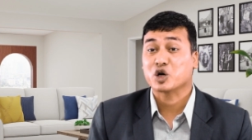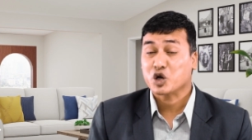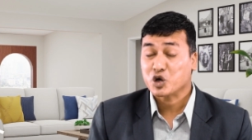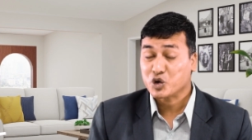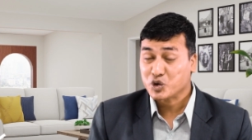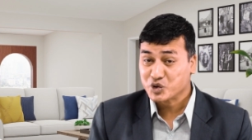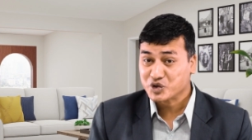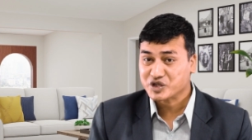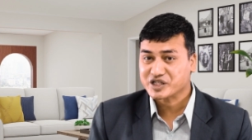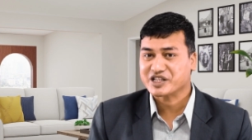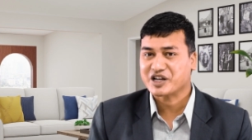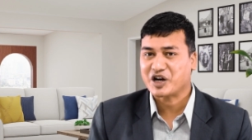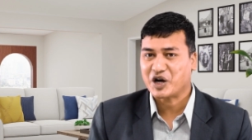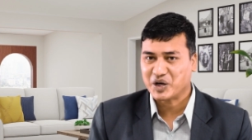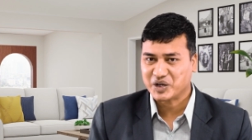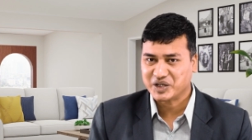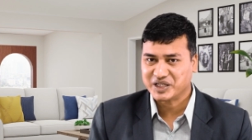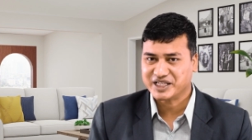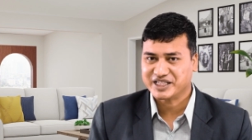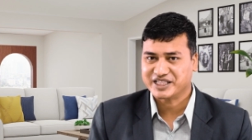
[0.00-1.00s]

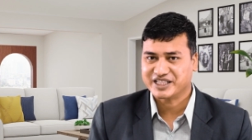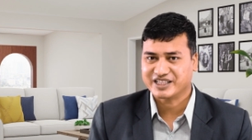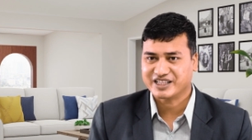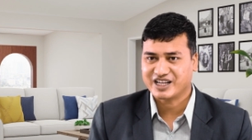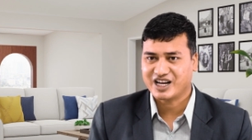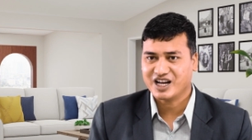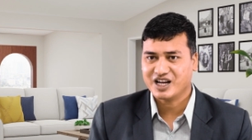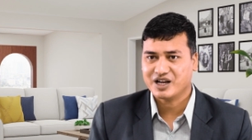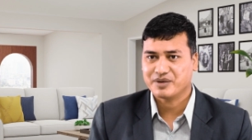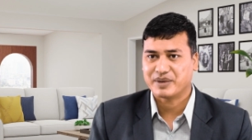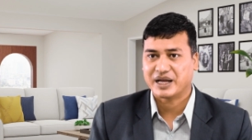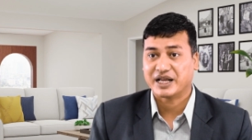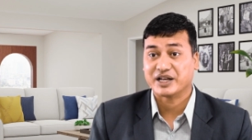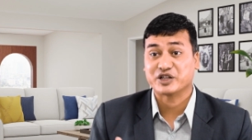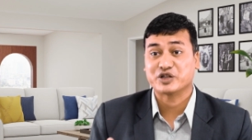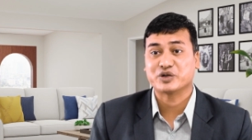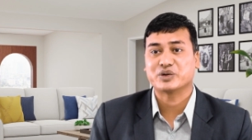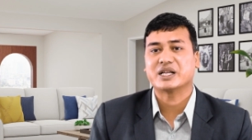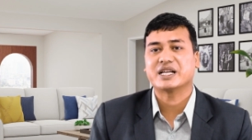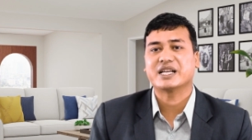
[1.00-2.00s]
closecareer.com
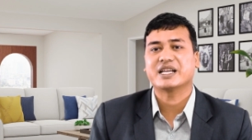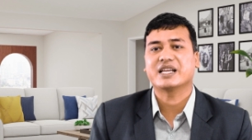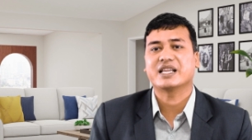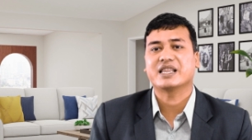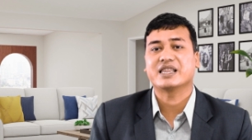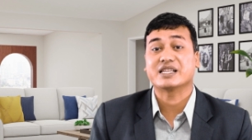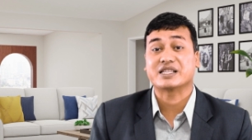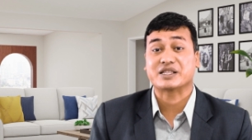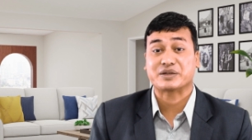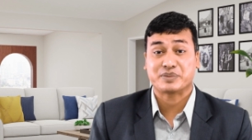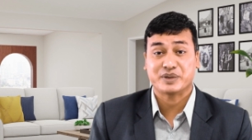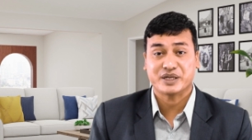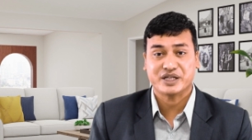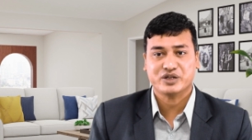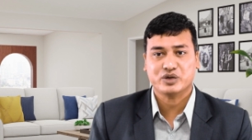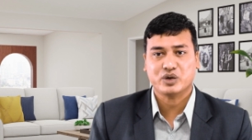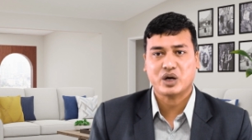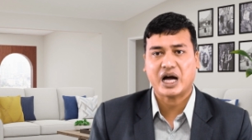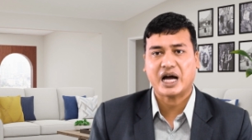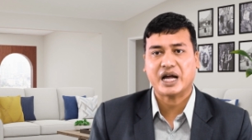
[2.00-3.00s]
and today in this
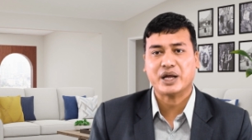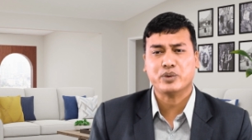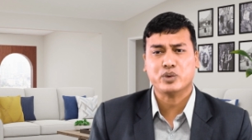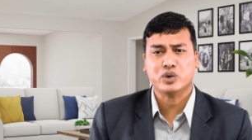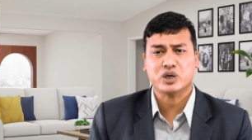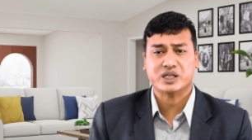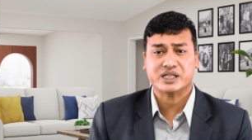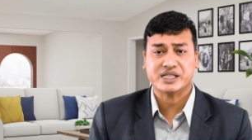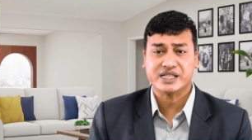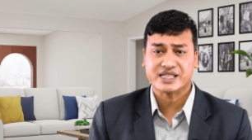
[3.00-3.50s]
video I will